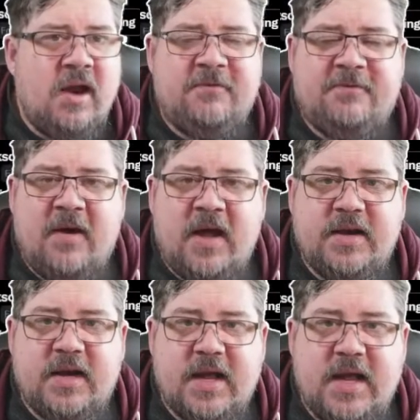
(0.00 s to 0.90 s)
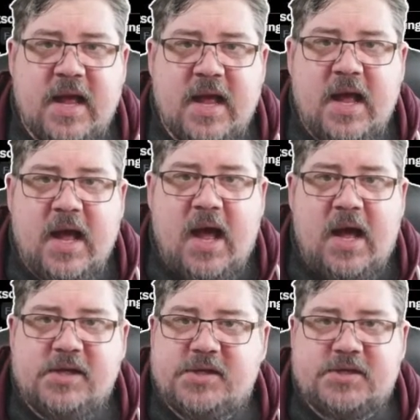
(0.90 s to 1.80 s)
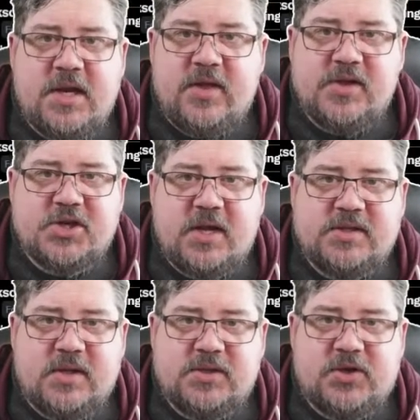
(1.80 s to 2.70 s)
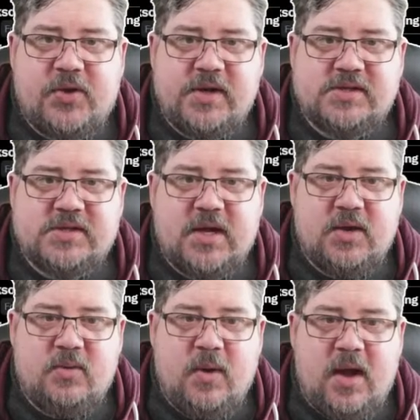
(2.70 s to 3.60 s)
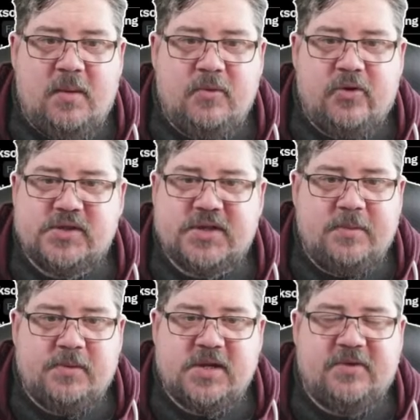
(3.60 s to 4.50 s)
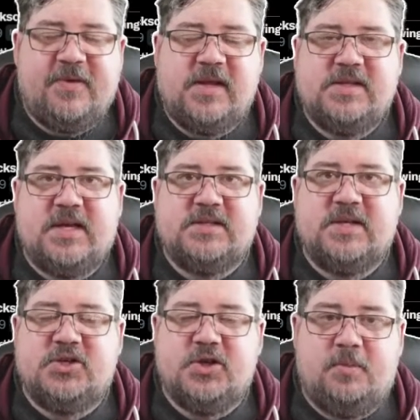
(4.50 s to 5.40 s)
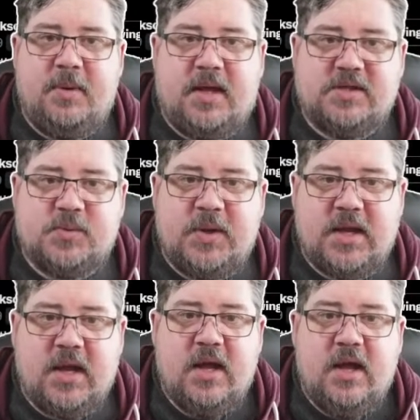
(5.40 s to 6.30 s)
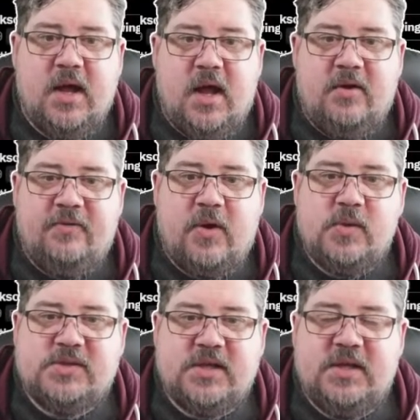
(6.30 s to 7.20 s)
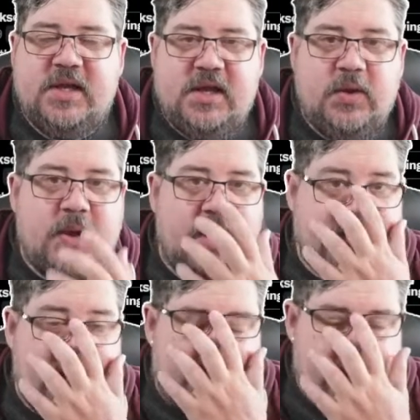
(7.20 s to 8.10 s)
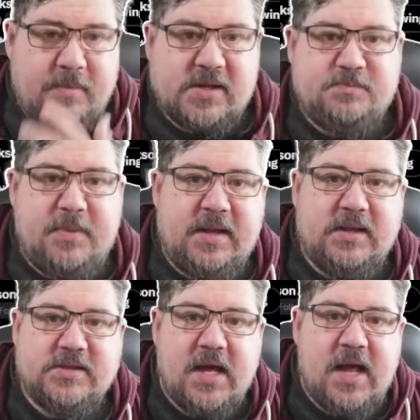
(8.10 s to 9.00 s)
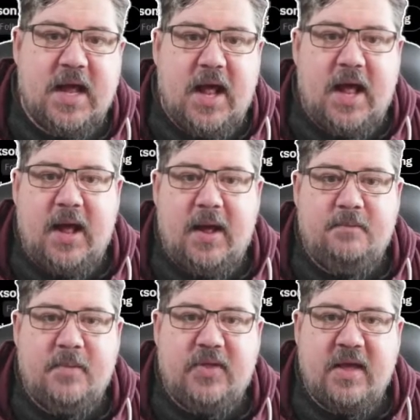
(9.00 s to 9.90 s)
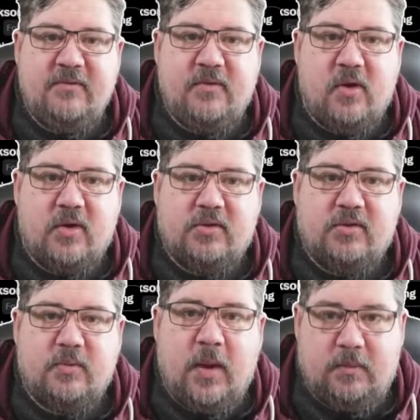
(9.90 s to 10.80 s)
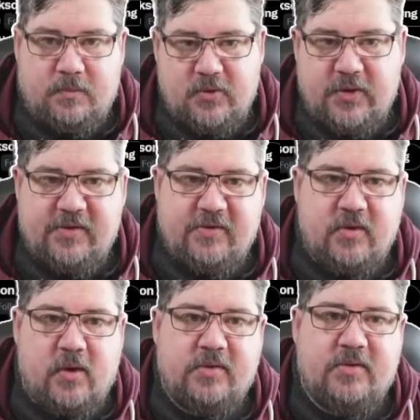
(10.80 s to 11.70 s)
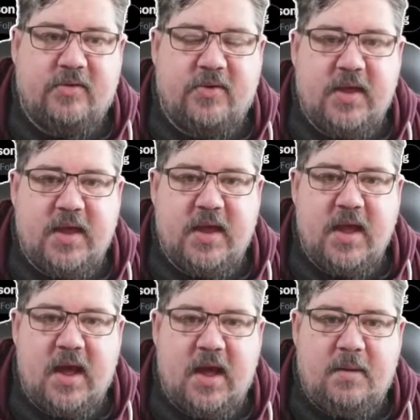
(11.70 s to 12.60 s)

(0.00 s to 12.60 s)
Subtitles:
And finally, just another shout out to Chris. Now, Chris and April did a fantastic job last week of hosting the UK Day at MS Build. Chris has got the